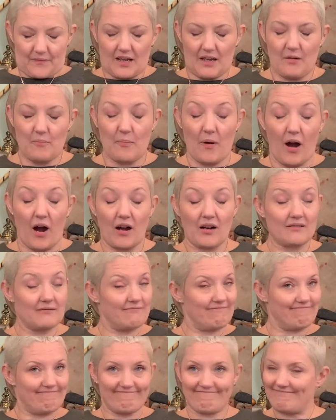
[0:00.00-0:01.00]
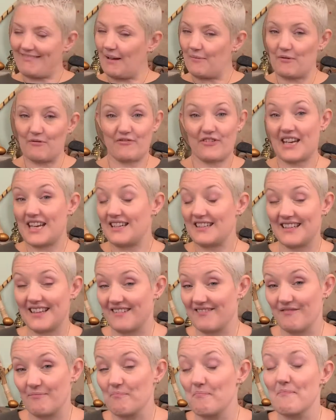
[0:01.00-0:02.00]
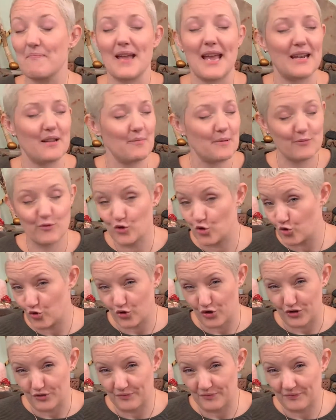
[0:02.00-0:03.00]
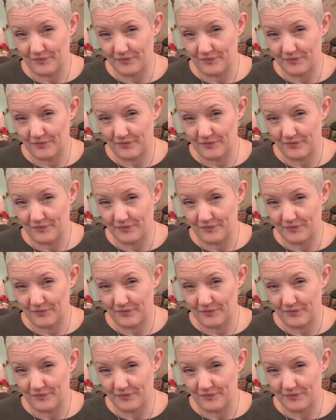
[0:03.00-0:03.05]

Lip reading: But I'm afraid that many people don't.